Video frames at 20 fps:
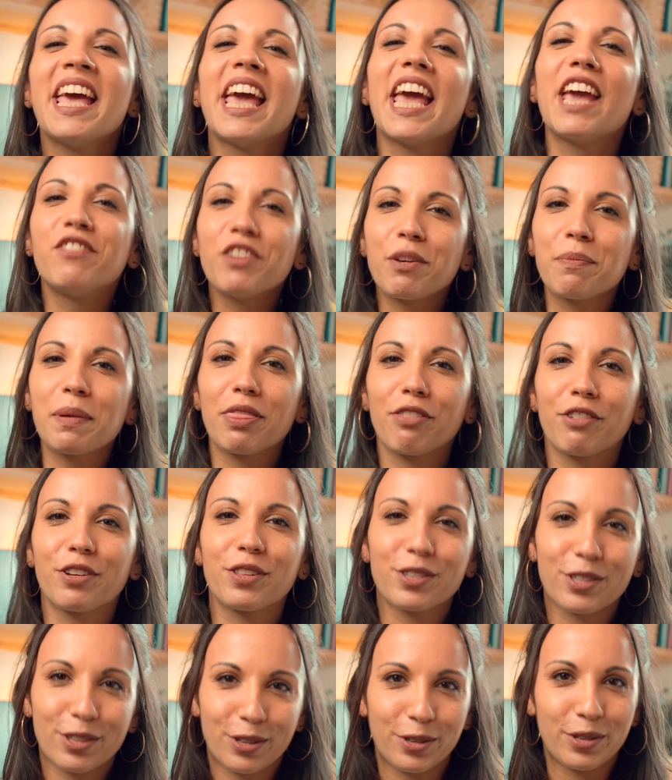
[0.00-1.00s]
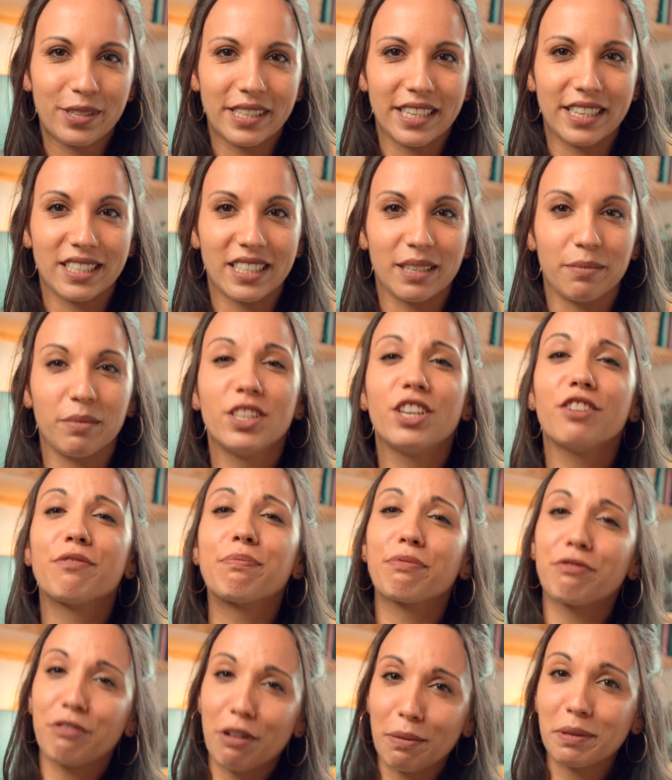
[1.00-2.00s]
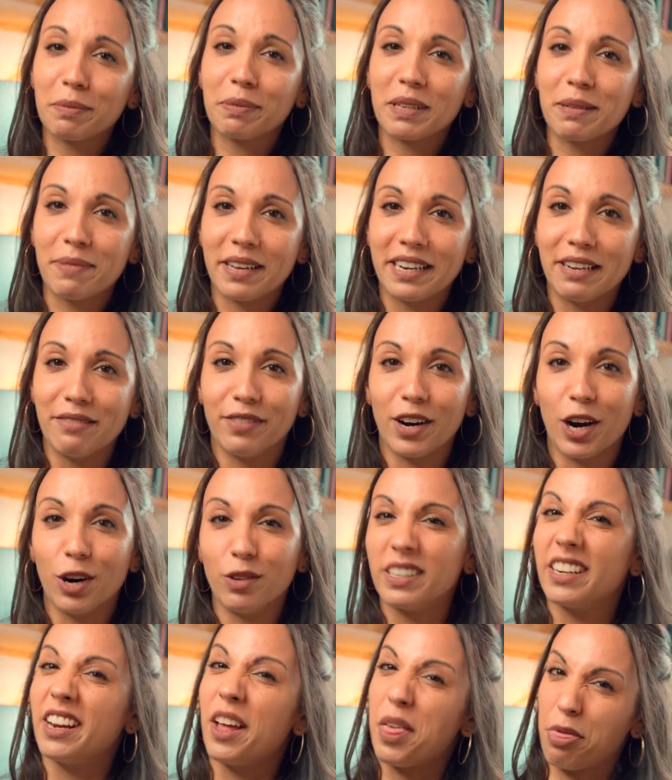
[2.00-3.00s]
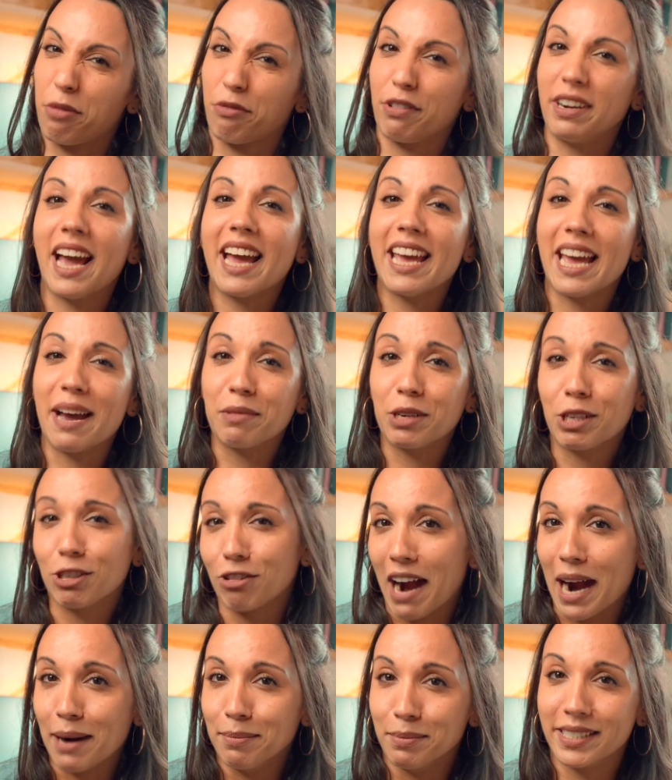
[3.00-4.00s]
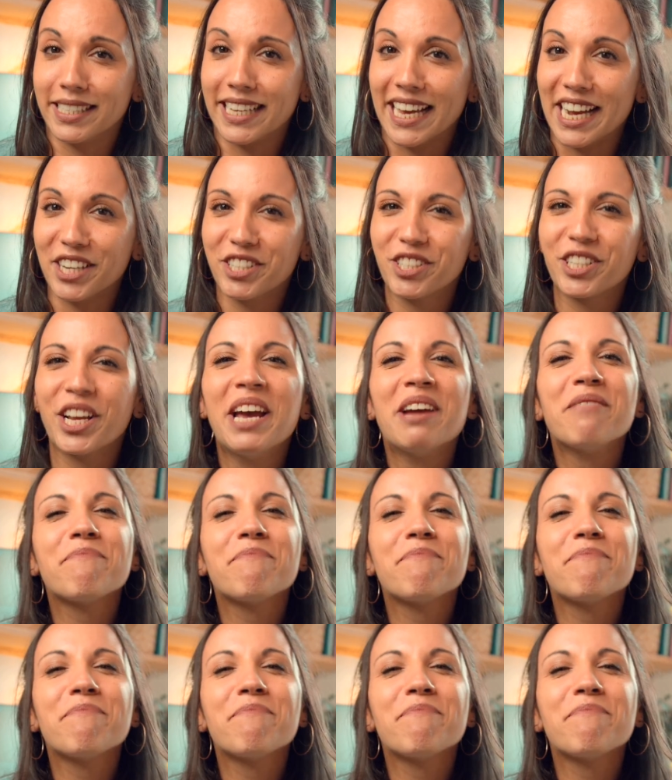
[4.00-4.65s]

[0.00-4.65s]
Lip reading: If you've been through the school system, you've probably been involved in a 3 a.m. cram sesh.